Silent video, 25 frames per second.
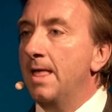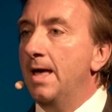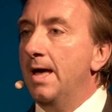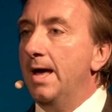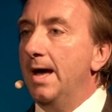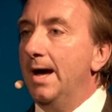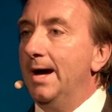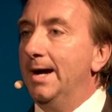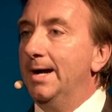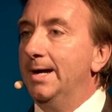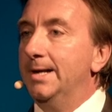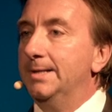
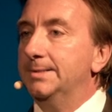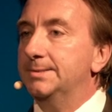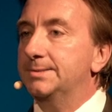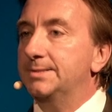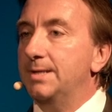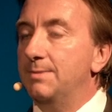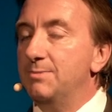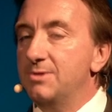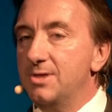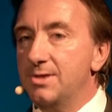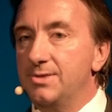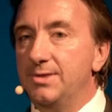and
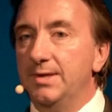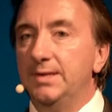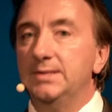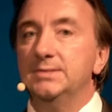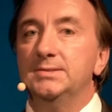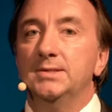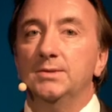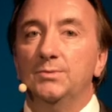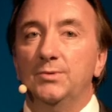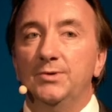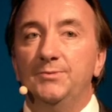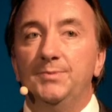some of the things
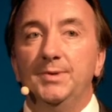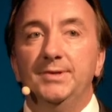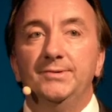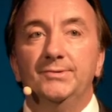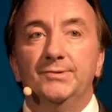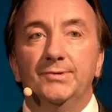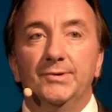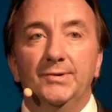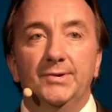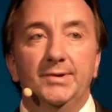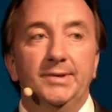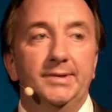that we've been
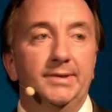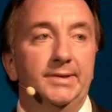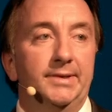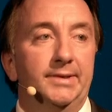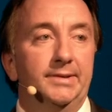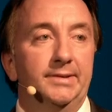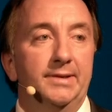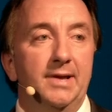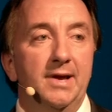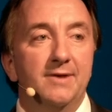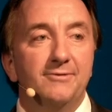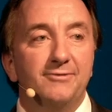doing
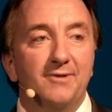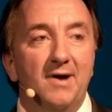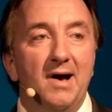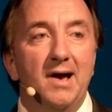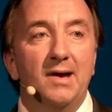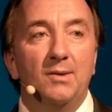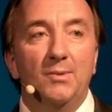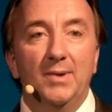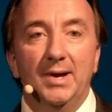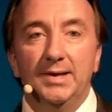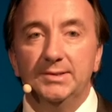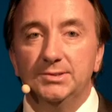in
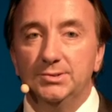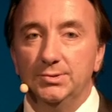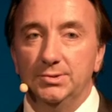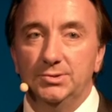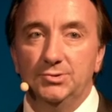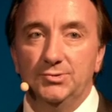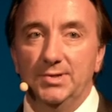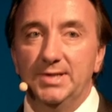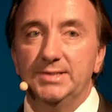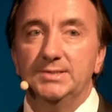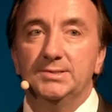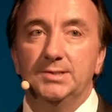FI-ware to
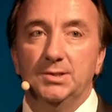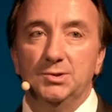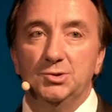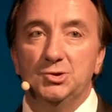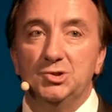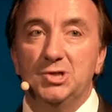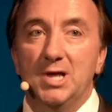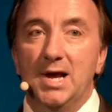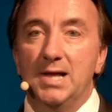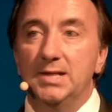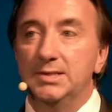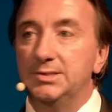address those
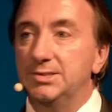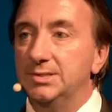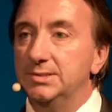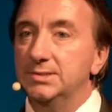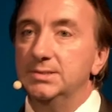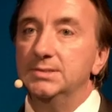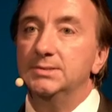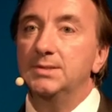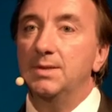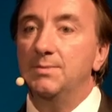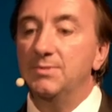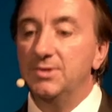challenges
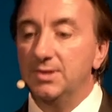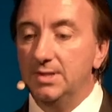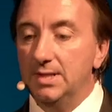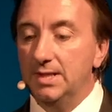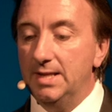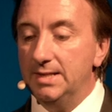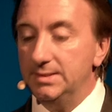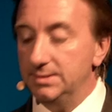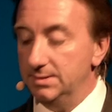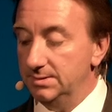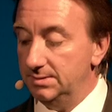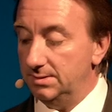and some of the
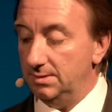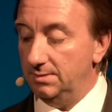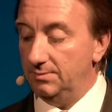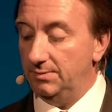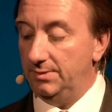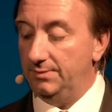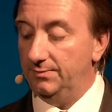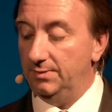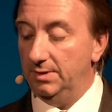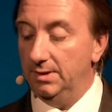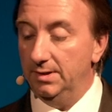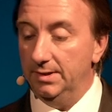lessons that
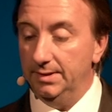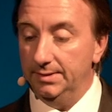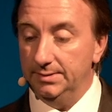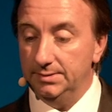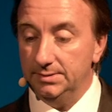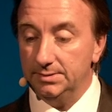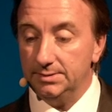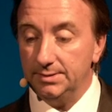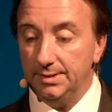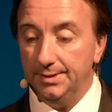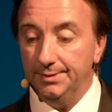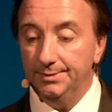we've learned.
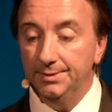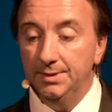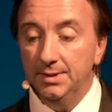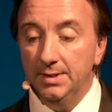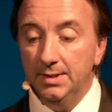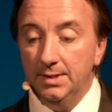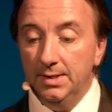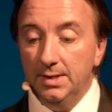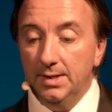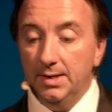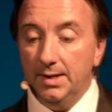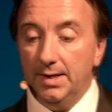So,
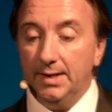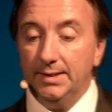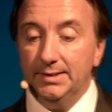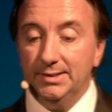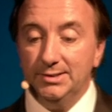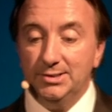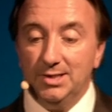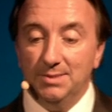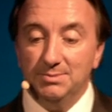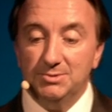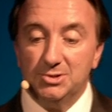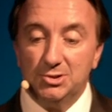I'm going to
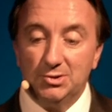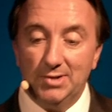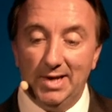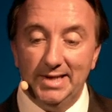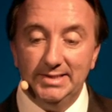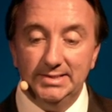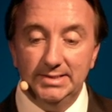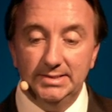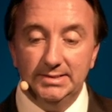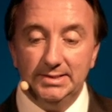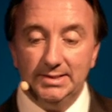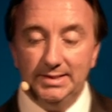jump
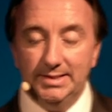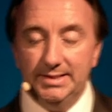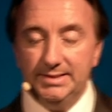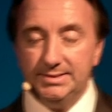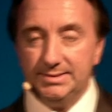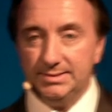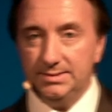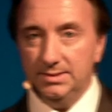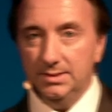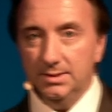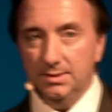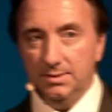straight into
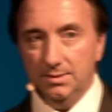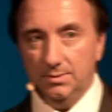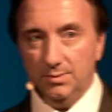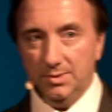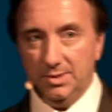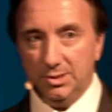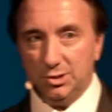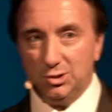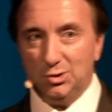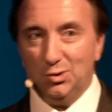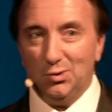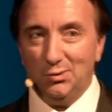this with
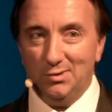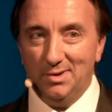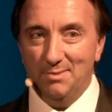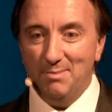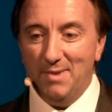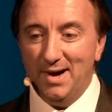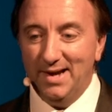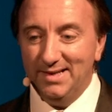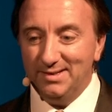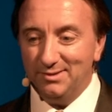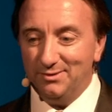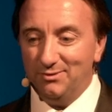a short
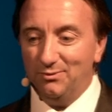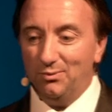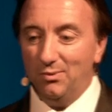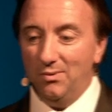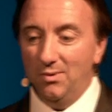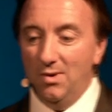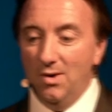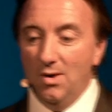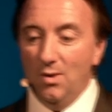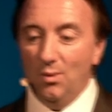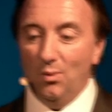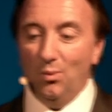reminder of
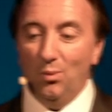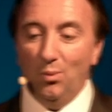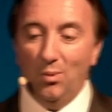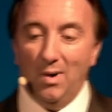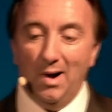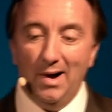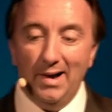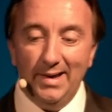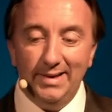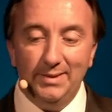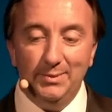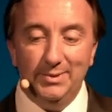
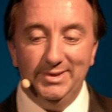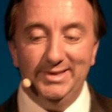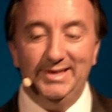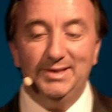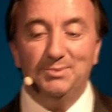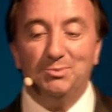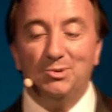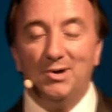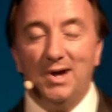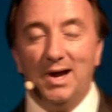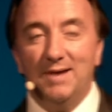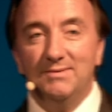why we need
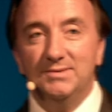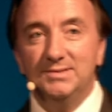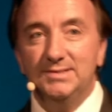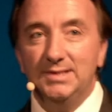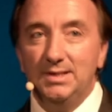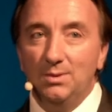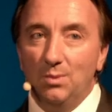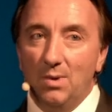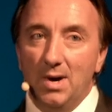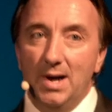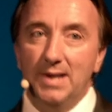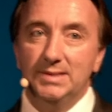privacy,
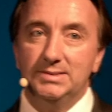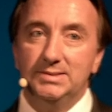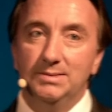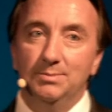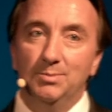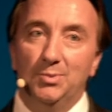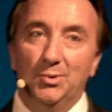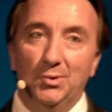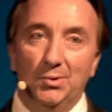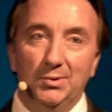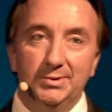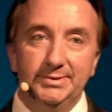why it's
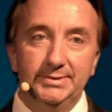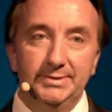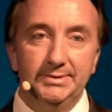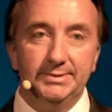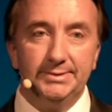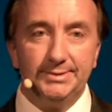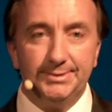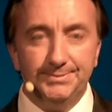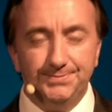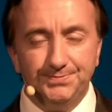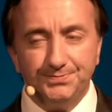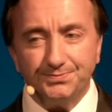important.